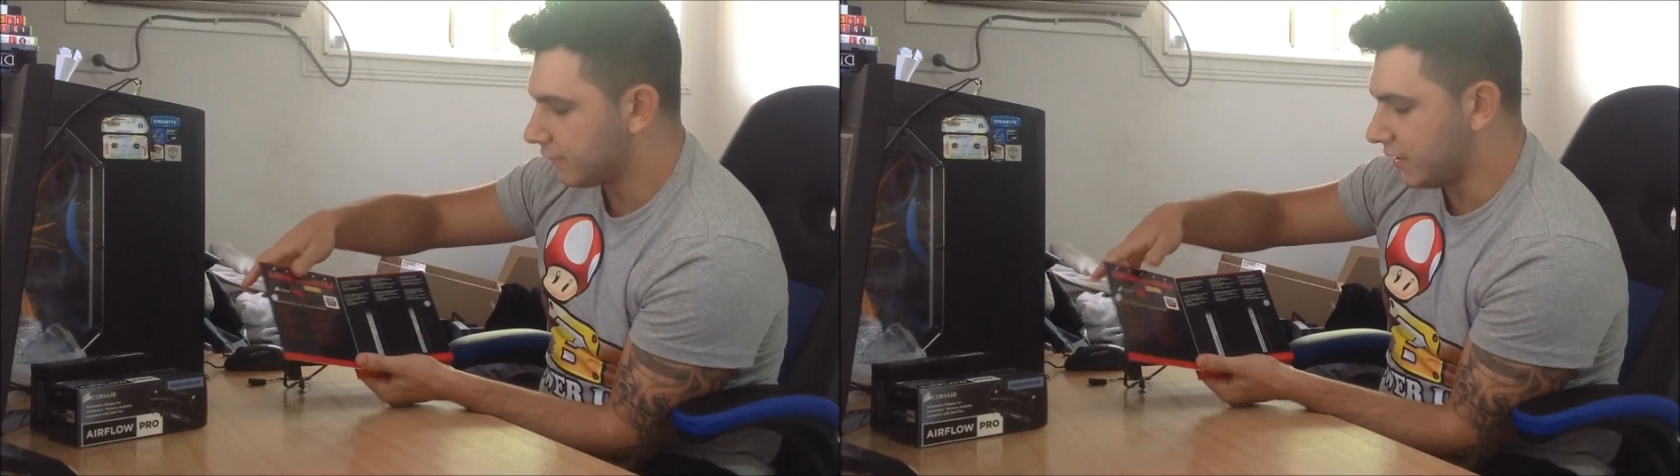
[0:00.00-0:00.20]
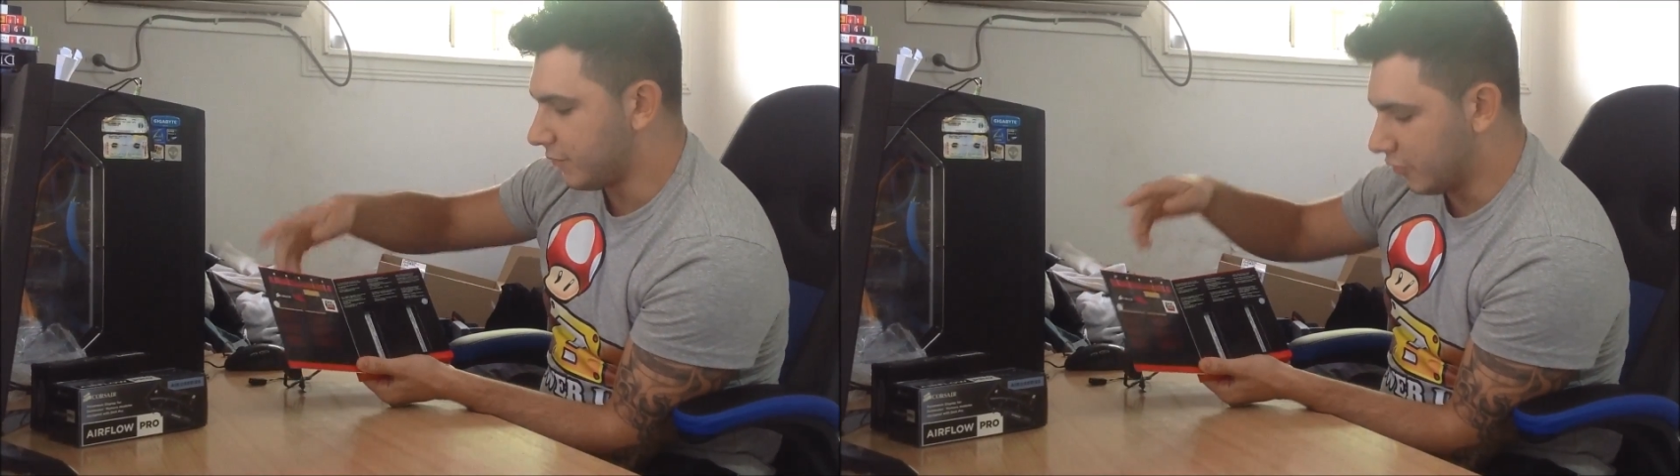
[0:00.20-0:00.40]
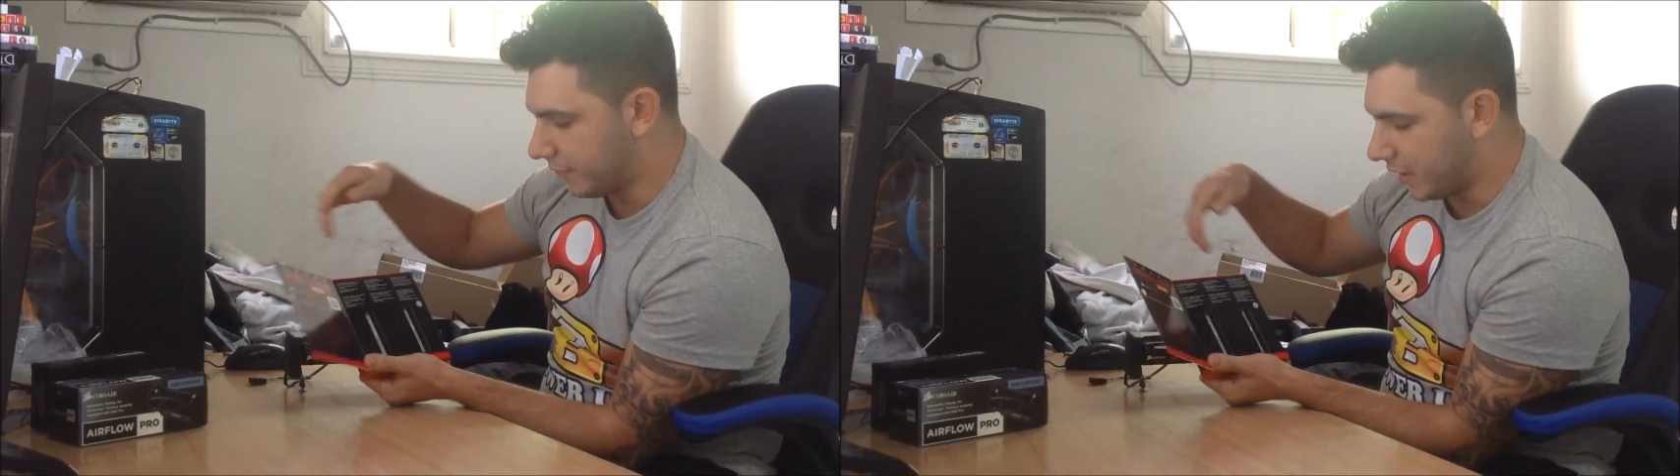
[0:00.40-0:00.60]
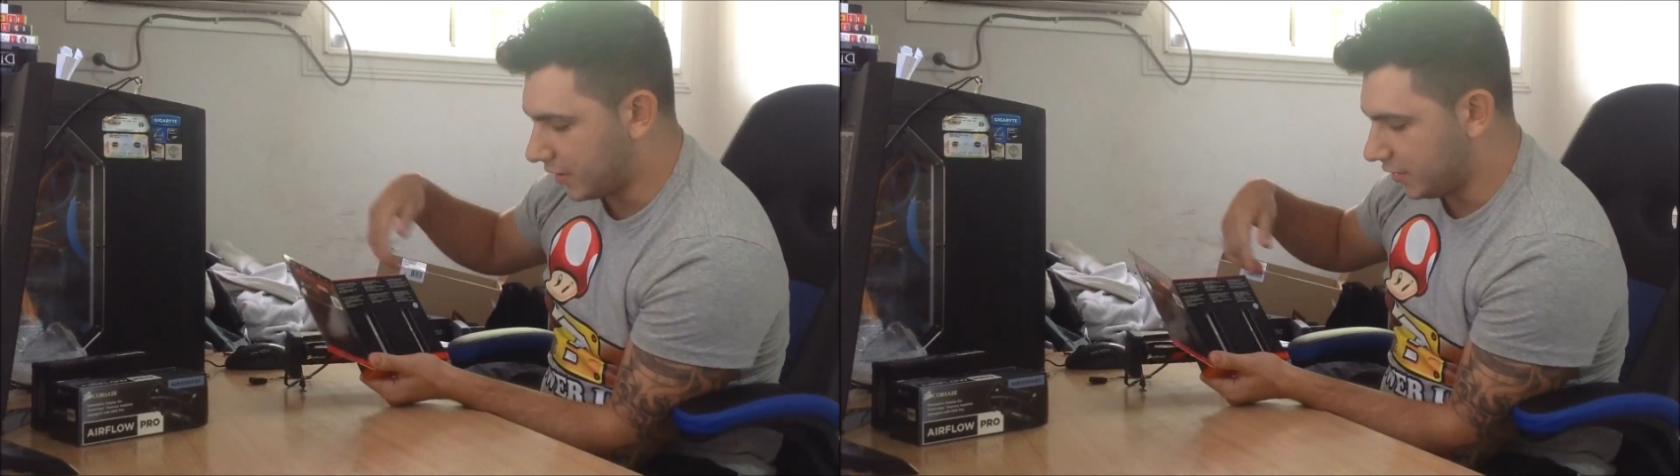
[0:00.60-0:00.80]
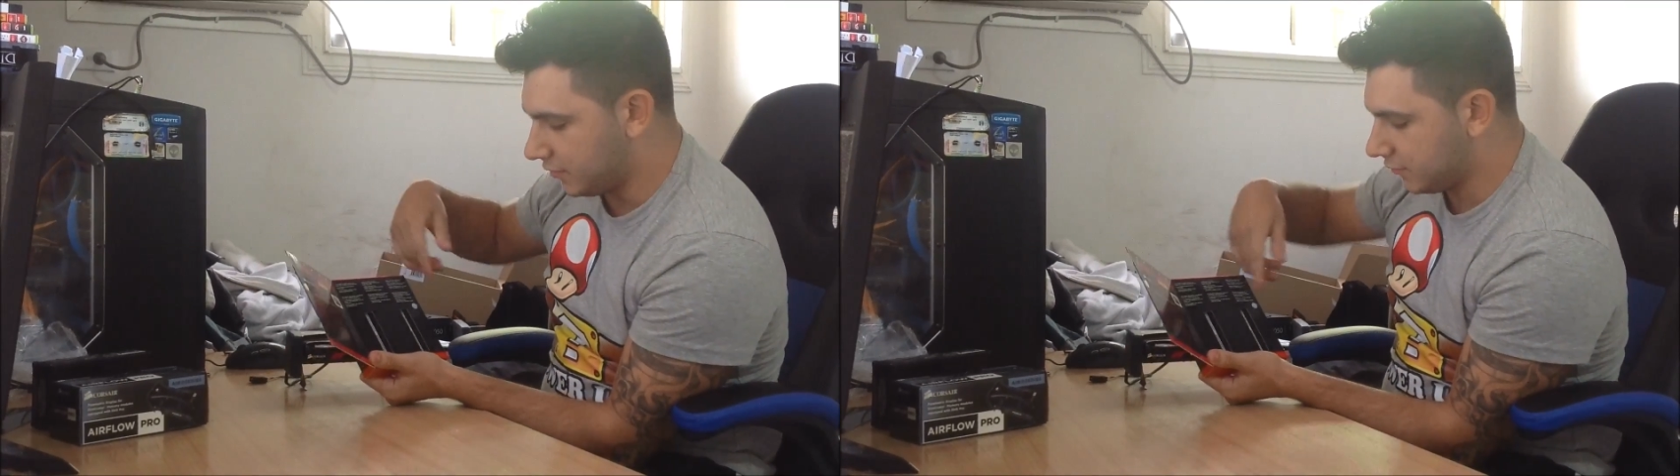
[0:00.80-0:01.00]
read more about
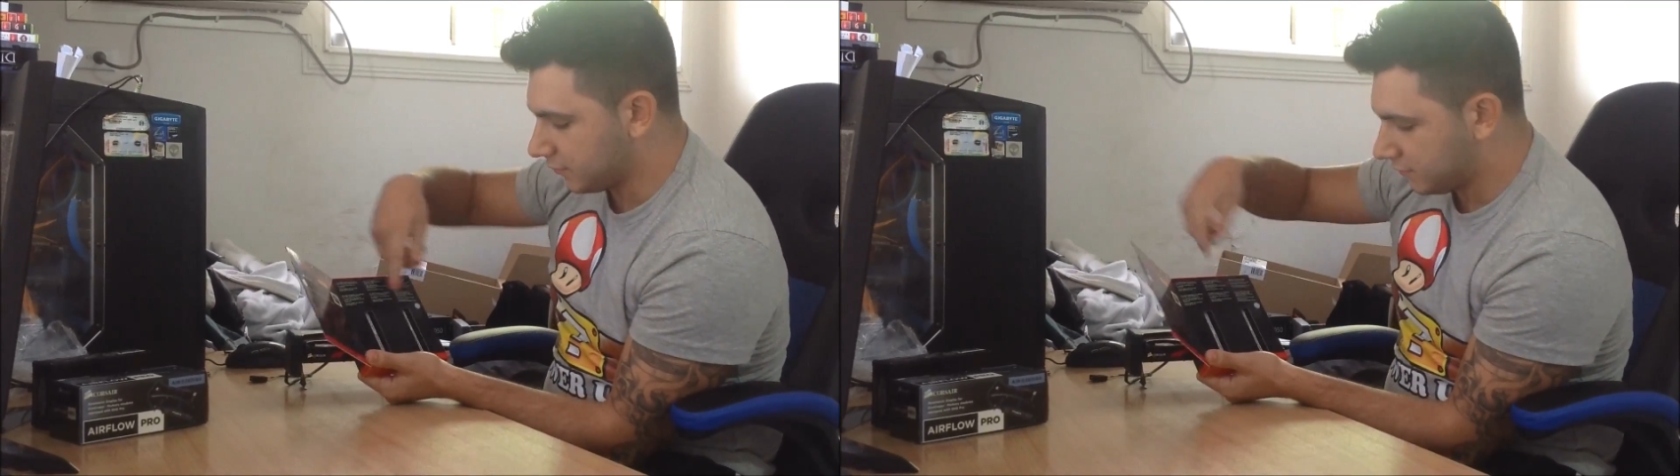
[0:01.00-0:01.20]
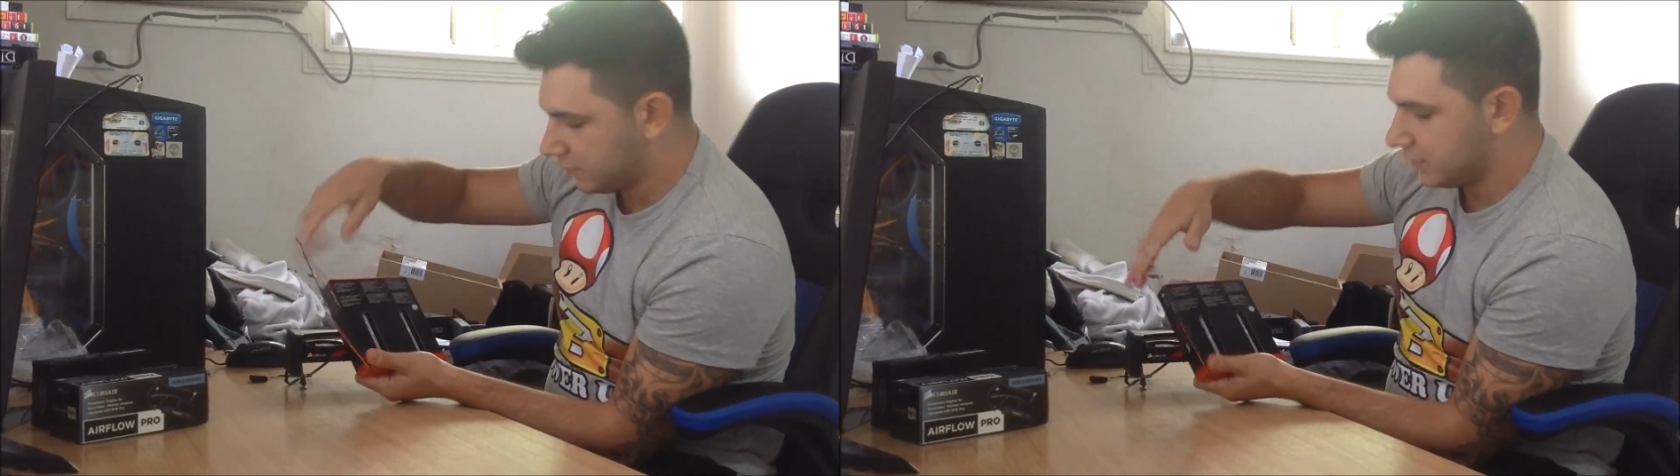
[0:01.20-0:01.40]
it and